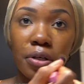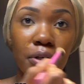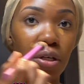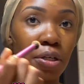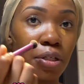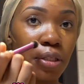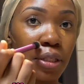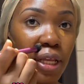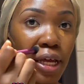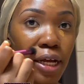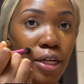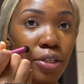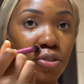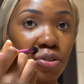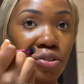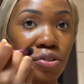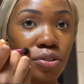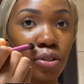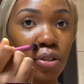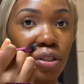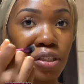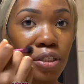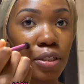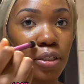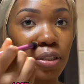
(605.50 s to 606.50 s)
a
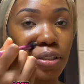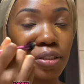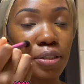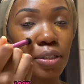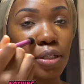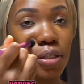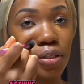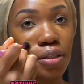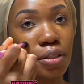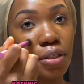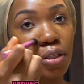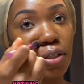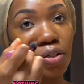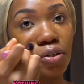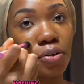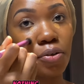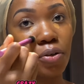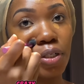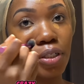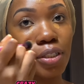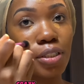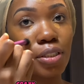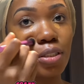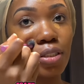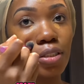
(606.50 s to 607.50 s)
natural look, nothing
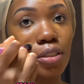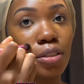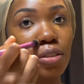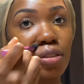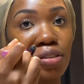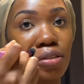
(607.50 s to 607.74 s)
crazy,